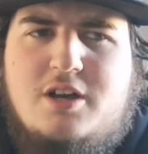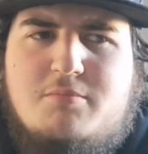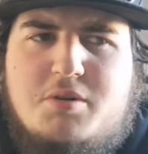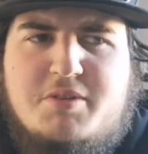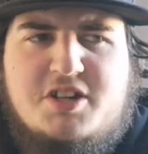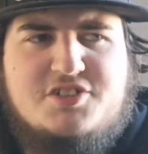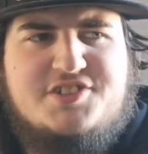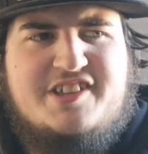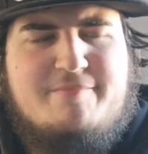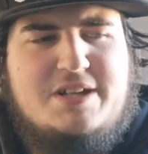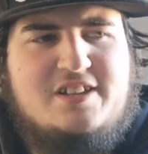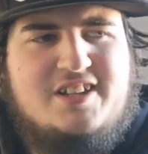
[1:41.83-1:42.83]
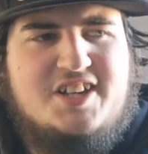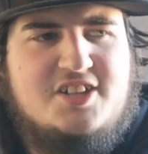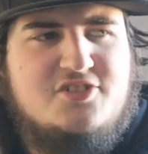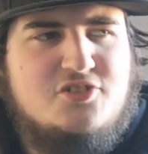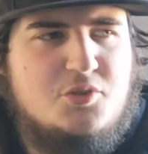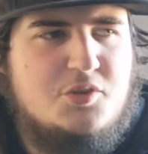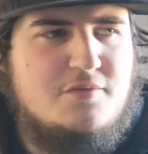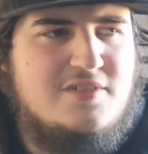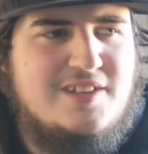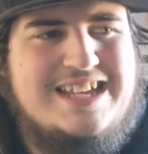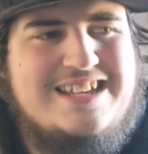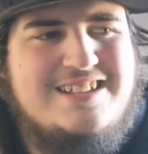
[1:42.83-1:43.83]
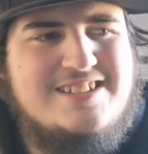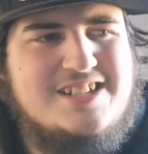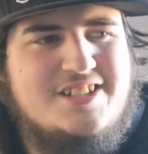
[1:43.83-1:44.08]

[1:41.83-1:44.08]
but because they've been like sort of leaked